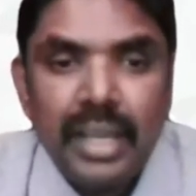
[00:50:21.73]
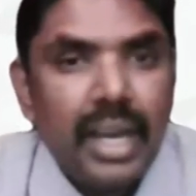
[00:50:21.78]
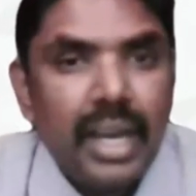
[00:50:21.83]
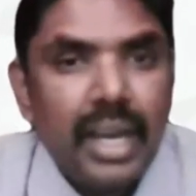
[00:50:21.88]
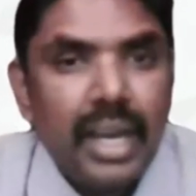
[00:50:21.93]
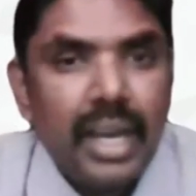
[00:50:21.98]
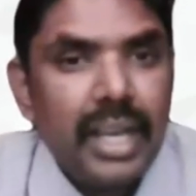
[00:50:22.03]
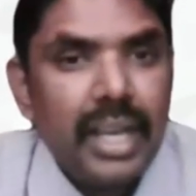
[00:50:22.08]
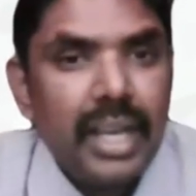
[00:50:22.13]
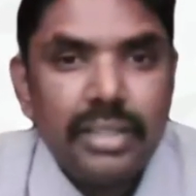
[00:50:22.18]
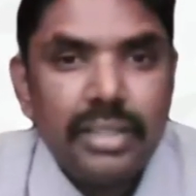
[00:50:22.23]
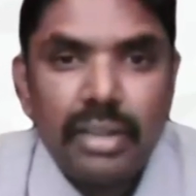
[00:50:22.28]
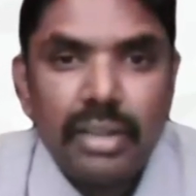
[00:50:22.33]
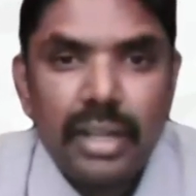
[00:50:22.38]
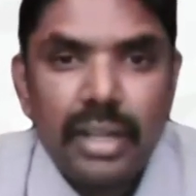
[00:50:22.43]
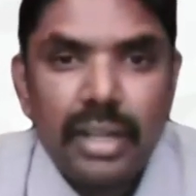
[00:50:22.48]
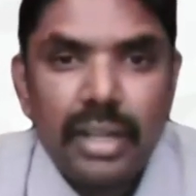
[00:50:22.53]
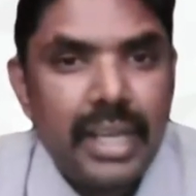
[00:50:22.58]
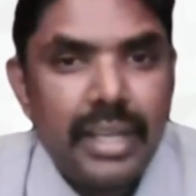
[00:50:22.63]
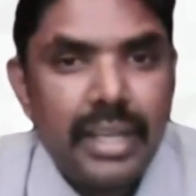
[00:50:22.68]
It's
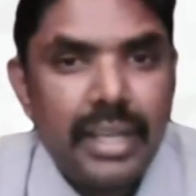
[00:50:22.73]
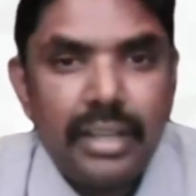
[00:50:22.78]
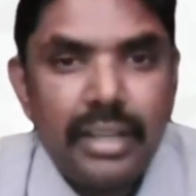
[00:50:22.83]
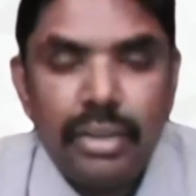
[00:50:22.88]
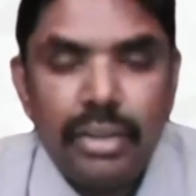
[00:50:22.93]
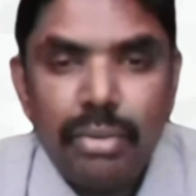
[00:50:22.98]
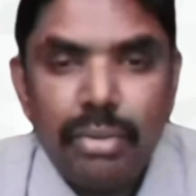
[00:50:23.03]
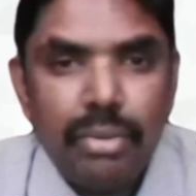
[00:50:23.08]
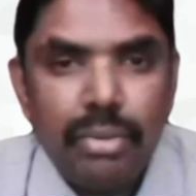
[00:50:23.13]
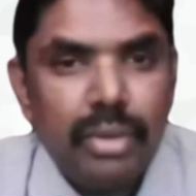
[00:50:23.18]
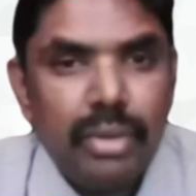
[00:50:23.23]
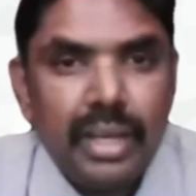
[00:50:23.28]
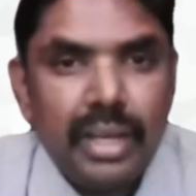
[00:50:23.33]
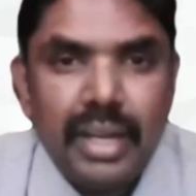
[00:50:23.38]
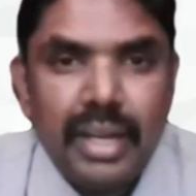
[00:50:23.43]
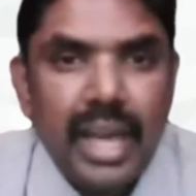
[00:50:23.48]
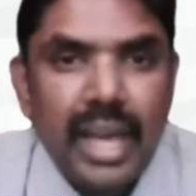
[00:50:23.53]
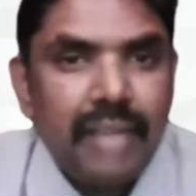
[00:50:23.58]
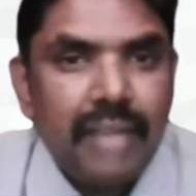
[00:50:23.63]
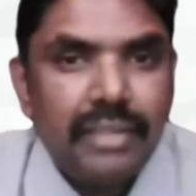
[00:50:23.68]
not like you
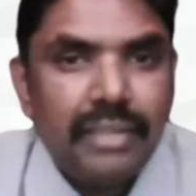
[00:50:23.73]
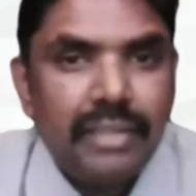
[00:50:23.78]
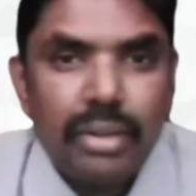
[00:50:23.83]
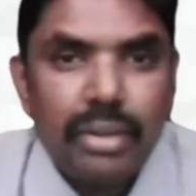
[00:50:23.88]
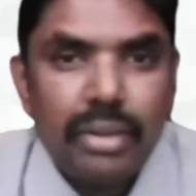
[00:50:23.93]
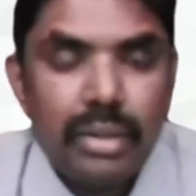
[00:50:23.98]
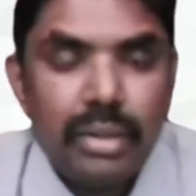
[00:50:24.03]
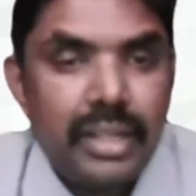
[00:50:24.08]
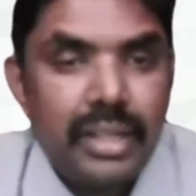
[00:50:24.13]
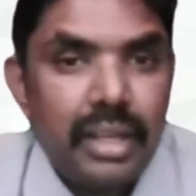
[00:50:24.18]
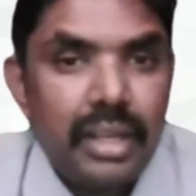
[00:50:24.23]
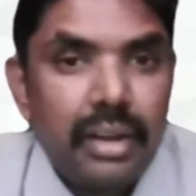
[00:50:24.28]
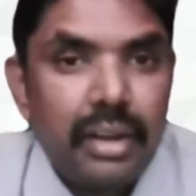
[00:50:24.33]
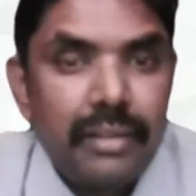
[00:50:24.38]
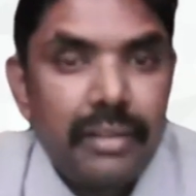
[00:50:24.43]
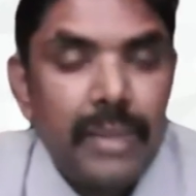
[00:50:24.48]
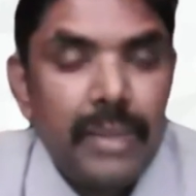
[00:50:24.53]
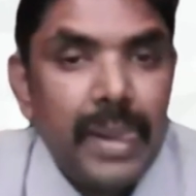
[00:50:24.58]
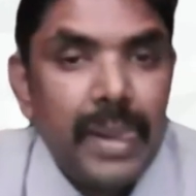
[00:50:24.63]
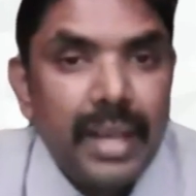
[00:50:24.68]
can have the whole thing
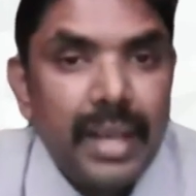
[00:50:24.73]
off.